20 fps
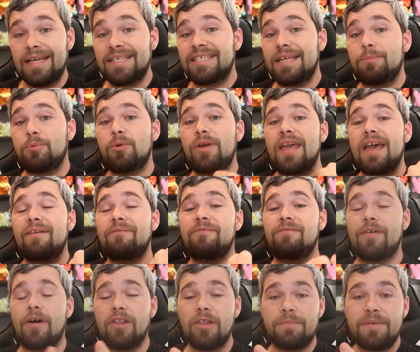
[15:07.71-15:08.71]
Next up, we have
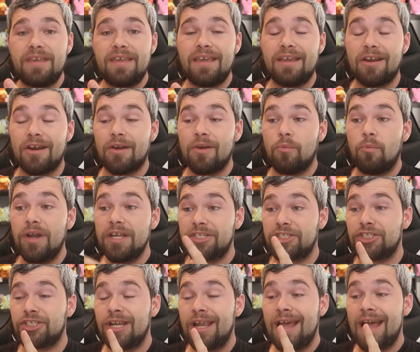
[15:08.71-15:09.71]
Vullaby here,
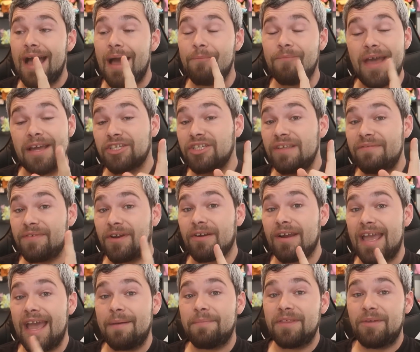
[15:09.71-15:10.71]
which I'm actually
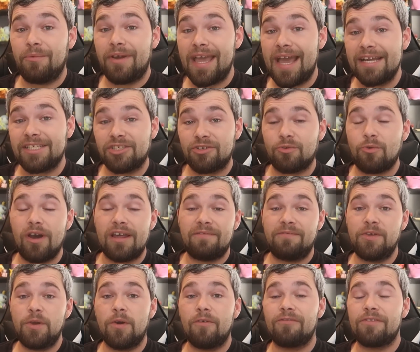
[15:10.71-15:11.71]
very happy that we hatched quite
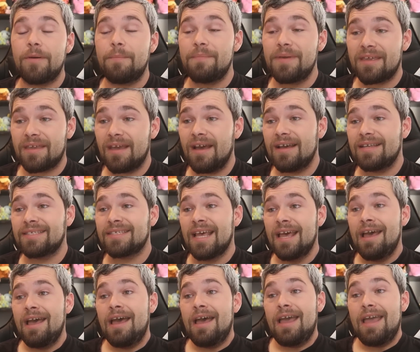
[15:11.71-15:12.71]
a few of them because
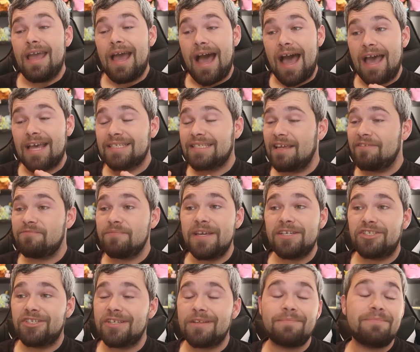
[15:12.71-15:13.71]
as I've
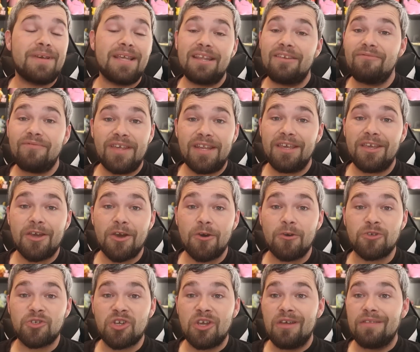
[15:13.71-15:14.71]
mentioned in many
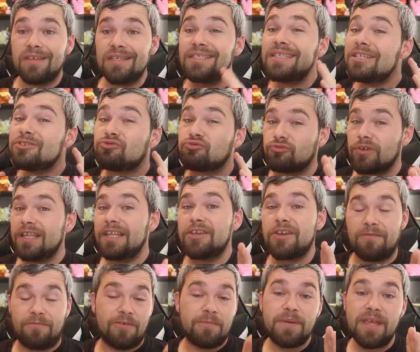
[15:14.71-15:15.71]
videos, this thing's really
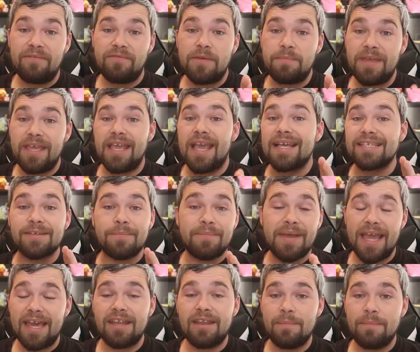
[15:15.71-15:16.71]
good for PvP as a
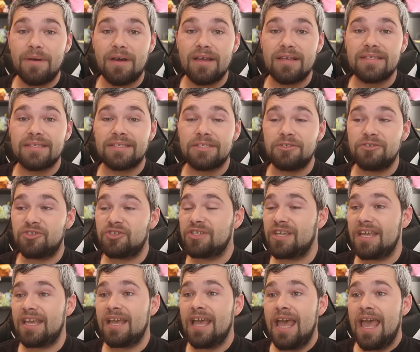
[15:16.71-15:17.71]
Mandibuzz. You
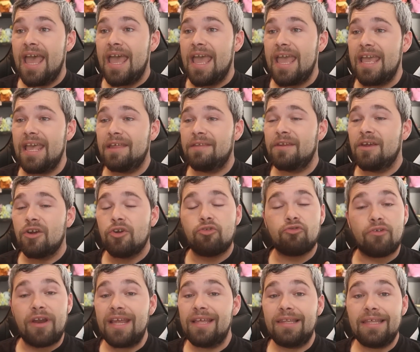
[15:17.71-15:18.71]
see, in
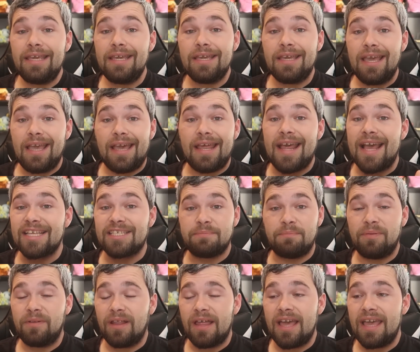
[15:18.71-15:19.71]
Great League, it has
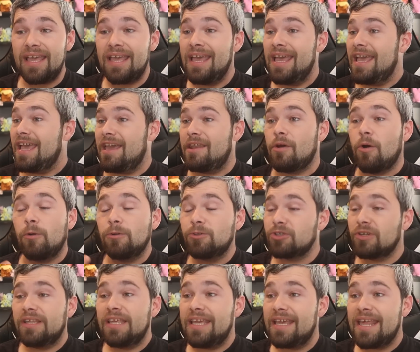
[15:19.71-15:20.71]
play, and
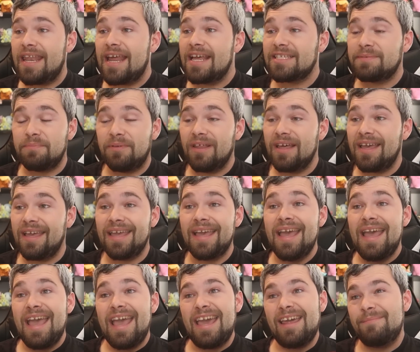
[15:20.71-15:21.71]
Ultra League, it has
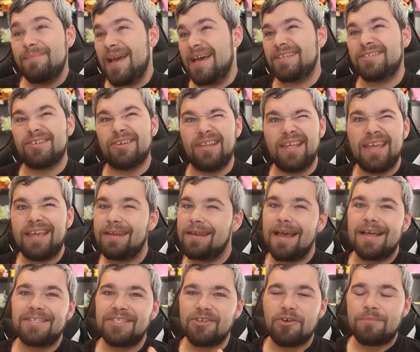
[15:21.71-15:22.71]
play, and Master League,
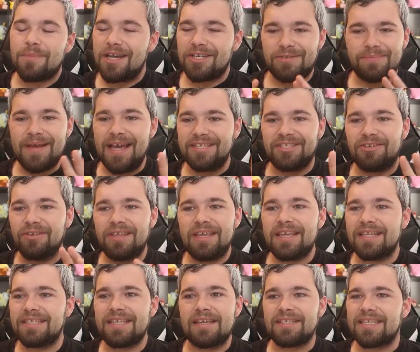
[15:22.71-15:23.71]
not so much. Master
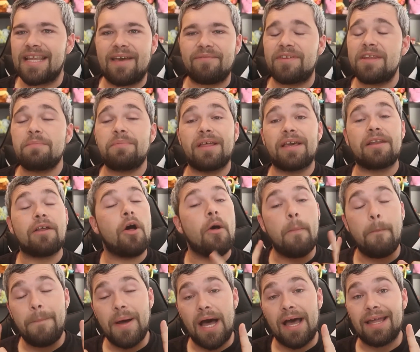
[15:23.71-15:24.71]
League, it doesn't have any play at
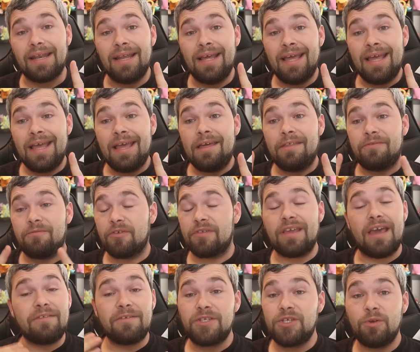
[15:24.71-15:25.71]
all, but for
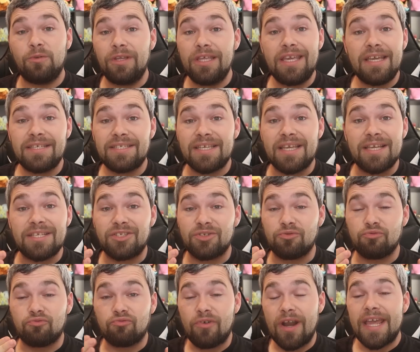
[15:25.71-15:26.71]
the other two leagues, it's
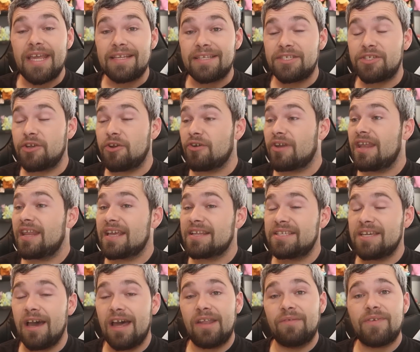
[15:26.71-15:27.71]
great. So you're getting
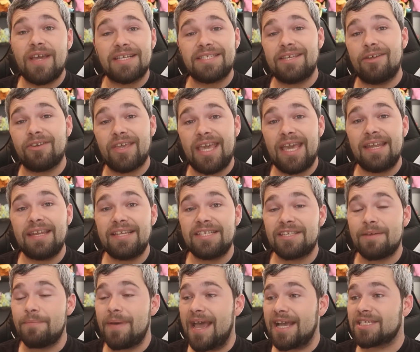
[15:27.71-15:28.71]
a ton of XL candies
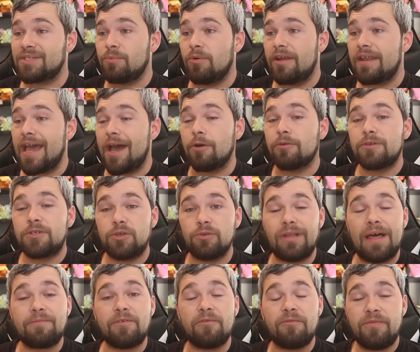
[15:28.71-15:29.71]
to max one out to
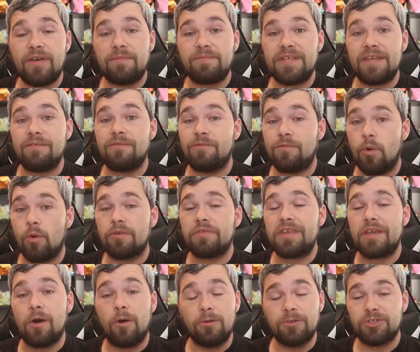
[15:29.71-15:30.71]
level 50 for
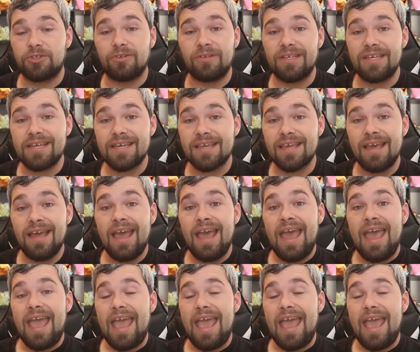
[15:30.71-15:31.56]
the Ultra League,